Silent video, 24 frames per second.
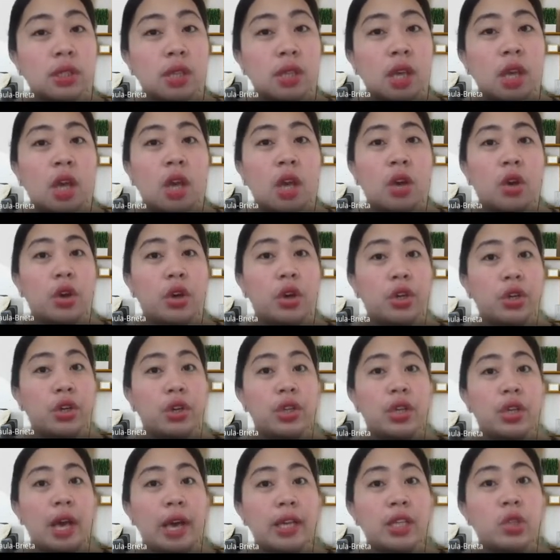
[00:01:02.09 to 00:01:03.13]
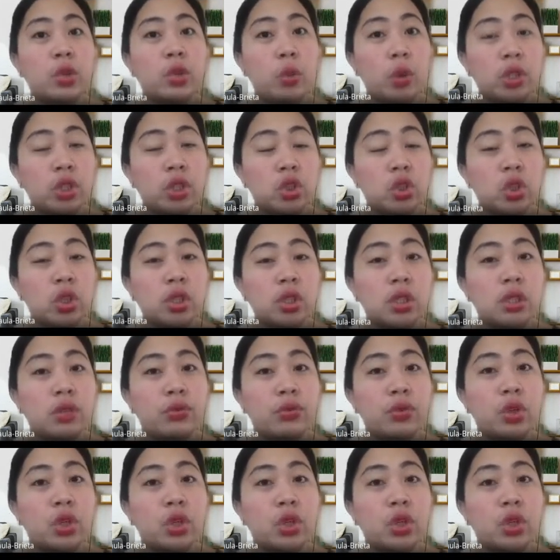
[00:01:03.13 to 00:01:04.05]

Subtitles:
or your guide questions for your